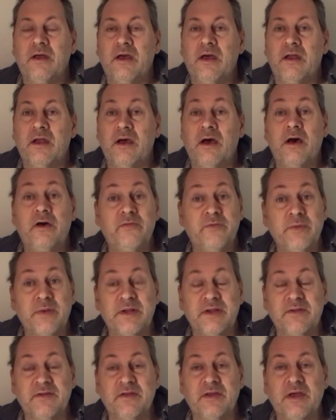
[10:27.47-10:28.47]
and a half
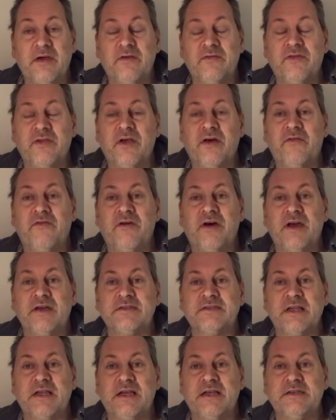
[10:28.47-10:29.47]
minutes now of self
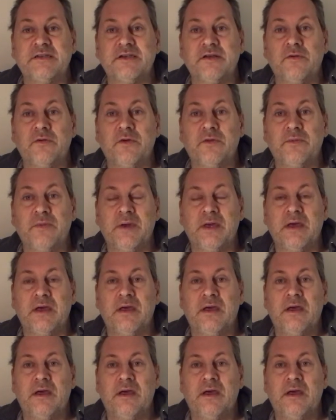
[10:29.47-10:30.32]
isolation with me.